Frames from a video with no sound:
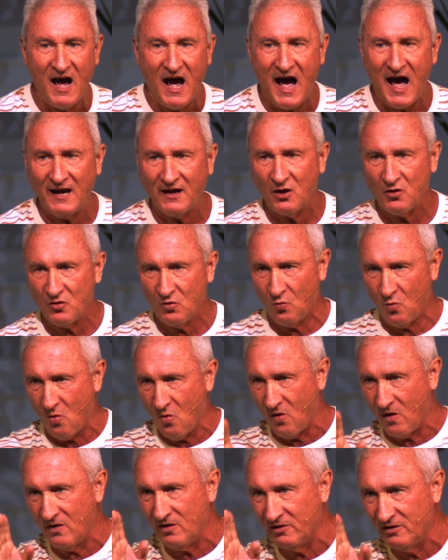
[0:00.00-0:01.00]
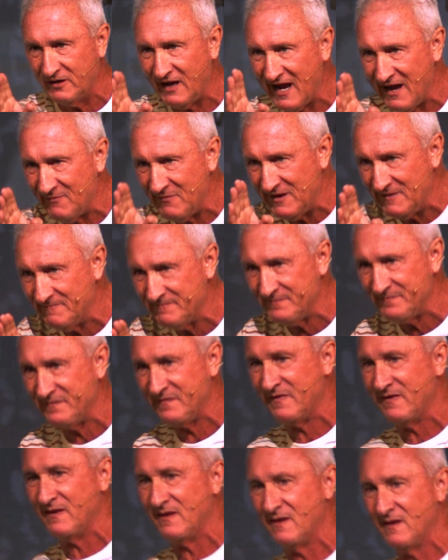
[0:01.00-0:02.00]
I go to war, look at me,
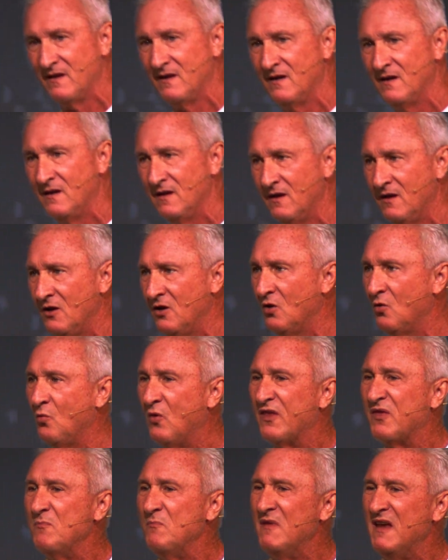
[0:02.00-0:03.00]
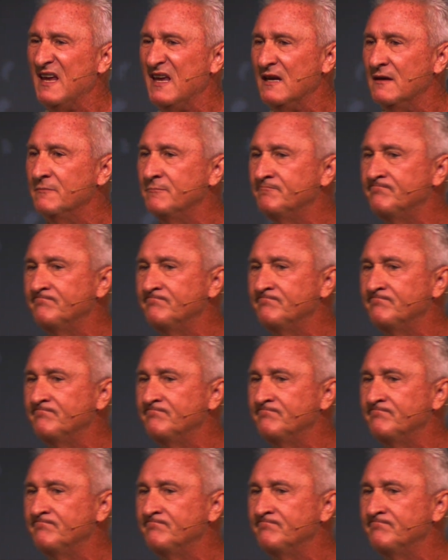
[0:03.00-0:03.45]
with me,